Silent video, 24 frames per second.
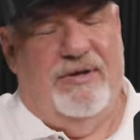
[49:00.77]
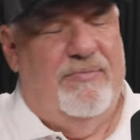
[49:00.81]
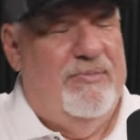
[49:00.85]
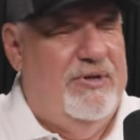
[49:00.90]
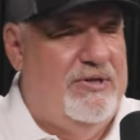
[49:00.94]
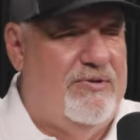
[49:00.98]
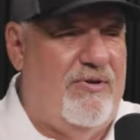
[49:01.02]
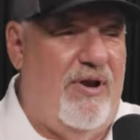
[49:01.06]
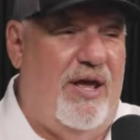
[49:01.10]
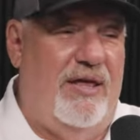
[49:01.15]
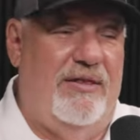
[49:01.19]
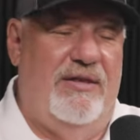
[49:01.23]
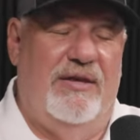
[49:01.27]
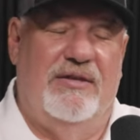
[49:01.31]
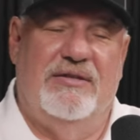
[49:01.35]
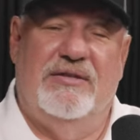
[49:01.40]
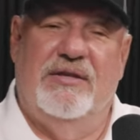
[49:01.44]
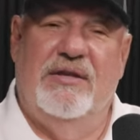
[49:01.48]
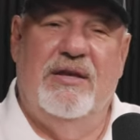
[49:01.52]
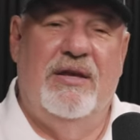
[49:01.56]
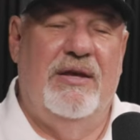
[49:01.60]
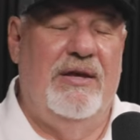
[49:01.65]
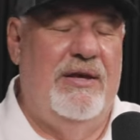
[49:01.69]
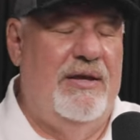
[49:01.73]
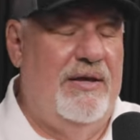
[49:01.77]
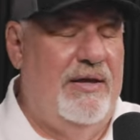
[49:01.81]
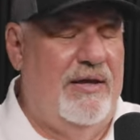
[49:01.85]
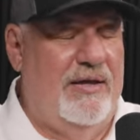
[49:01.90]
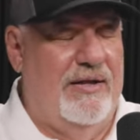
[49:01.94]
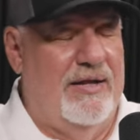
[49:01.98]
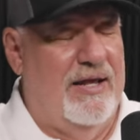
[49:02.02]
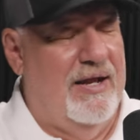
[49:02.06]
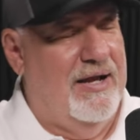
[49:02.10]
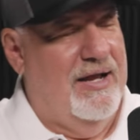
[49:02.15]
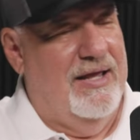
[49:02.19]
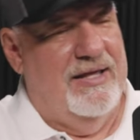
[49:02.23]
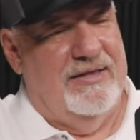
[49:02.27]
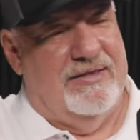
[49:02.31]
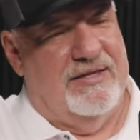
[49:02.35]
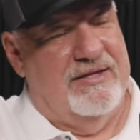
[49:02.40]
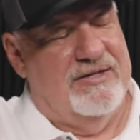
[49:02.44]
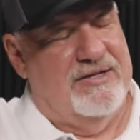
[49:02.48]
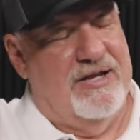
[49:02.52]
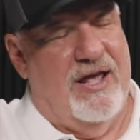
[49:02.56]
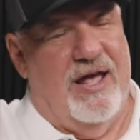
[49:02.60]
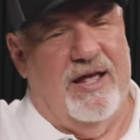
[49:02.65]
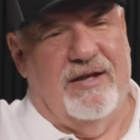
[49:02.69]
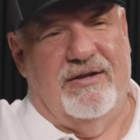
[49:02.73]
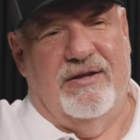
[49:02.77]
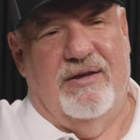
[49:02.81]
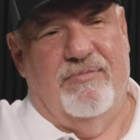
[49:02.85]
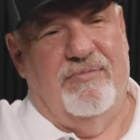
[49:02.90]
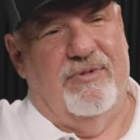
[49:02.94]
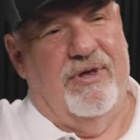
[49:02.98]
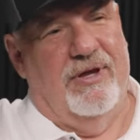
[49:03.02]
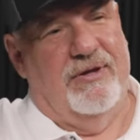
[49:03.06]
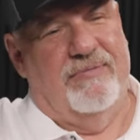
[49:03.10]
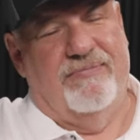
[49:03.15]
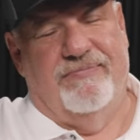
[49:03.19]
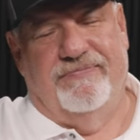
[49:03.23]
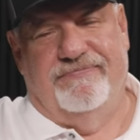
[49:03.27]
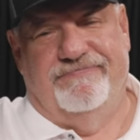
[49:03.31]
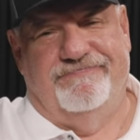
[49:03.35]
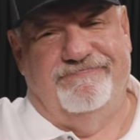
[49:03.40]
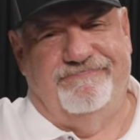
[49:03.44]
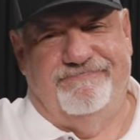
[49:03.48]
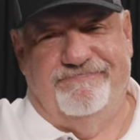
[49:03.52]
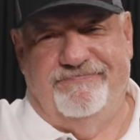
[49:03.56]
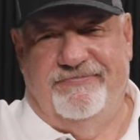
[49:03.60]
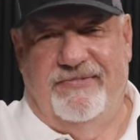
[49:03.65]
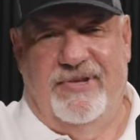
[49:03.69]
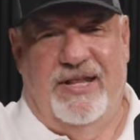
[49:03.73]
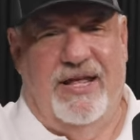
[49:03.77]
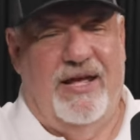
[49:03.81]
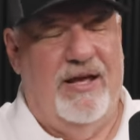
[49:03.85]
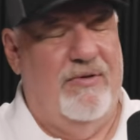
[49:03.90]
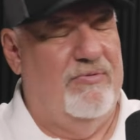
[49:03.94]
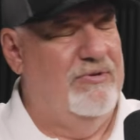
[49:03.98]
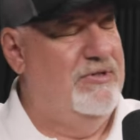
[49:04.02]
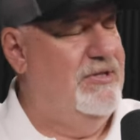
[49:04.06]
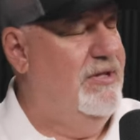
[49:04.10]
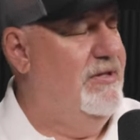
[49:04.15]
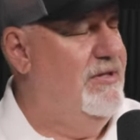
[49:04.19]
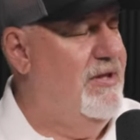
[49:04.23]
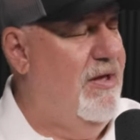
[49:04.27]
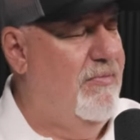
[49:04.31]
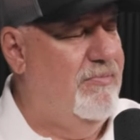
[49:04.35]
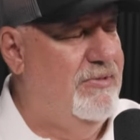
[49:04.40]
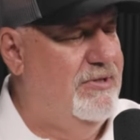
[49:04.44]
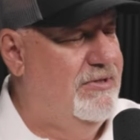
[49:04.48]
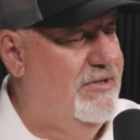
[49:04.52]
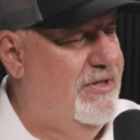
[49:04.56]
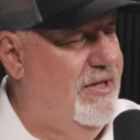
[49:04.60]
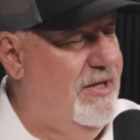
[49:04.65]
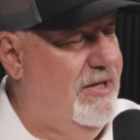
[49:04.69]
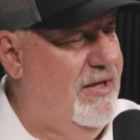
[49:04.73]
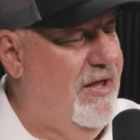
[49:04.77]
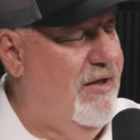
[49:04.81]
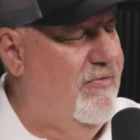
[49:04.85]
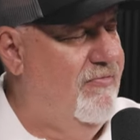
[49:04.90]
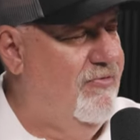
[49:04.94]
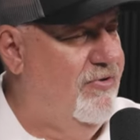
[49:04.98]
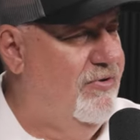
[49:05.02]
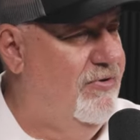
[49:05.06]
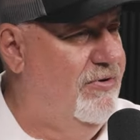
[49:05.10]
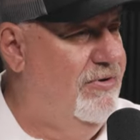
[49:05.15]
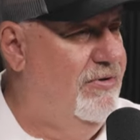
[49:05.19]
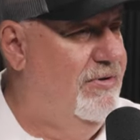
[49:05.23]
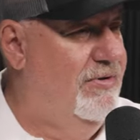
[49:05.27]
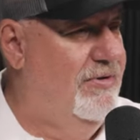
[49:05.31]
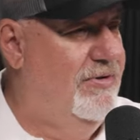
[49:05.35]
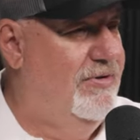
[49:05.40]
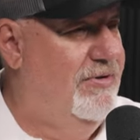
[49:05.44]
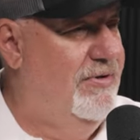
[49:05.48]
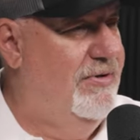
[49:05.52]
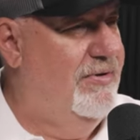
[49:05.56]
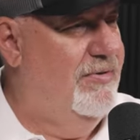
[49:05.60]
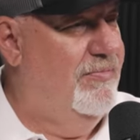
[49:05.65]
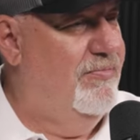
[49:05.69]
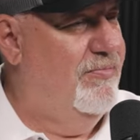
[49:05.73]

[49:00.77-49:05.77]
Let me try this, and then I hit the shot, and I'm like, that was the dumbest thing ever. Mm.